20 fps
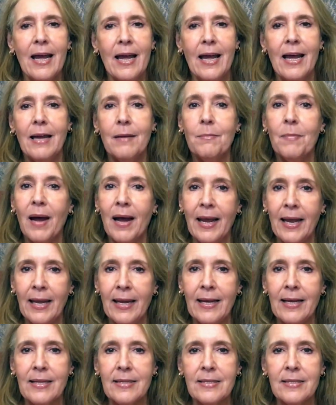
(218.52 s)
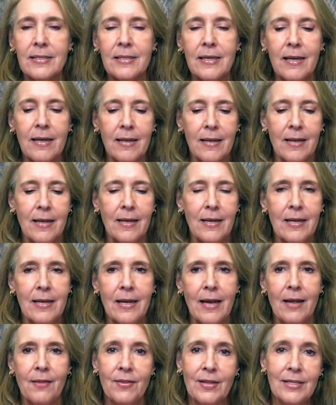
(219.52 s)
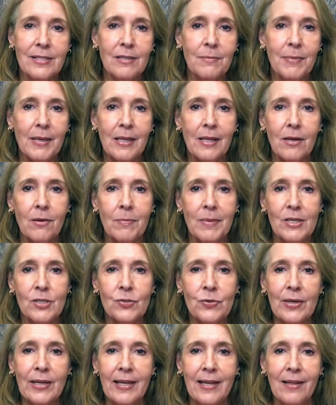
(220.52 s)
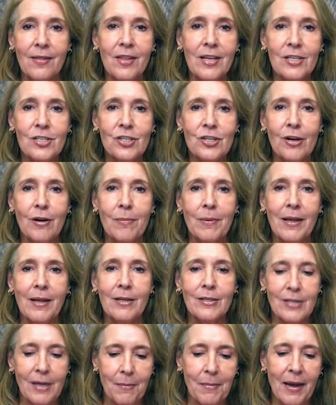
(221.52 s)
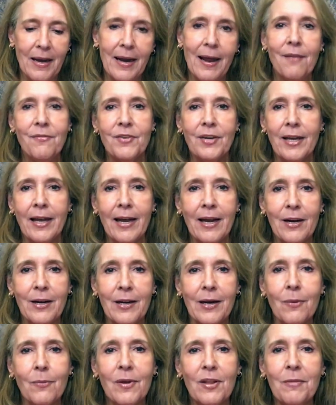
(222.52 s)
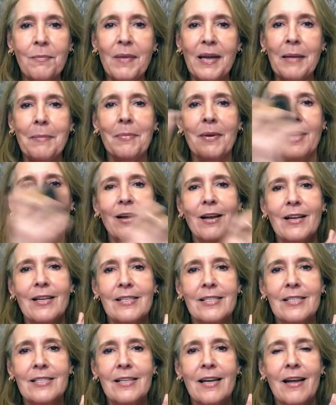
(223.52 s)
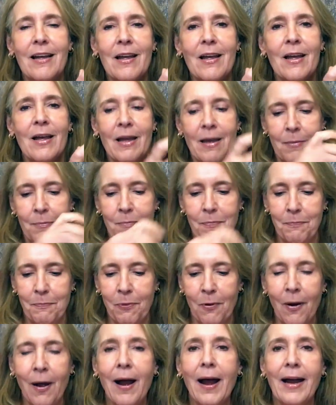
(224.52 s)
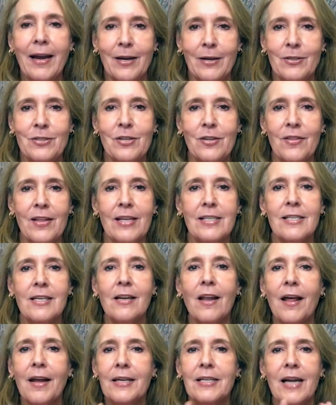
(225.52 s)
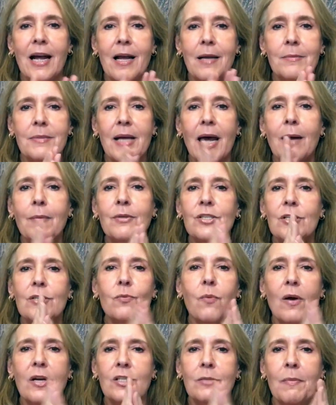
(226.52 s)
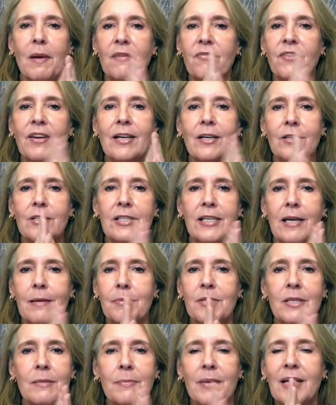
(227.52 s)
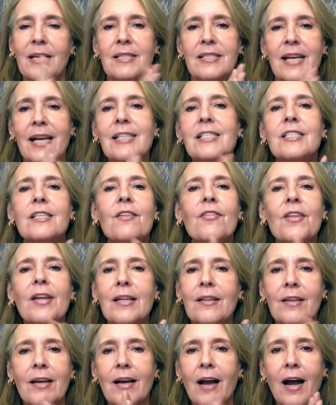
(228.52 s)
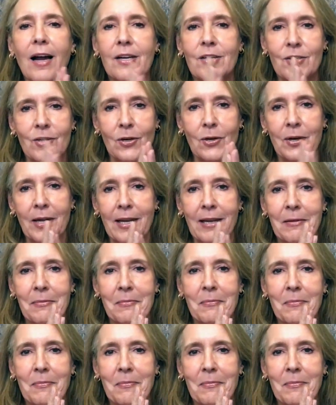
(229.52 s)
And my hands. And this will be a little bit tricky this year because I might have to carry it with me because prior to this, a lot of times I would just wash my fingertips because that's the thing that got dirty.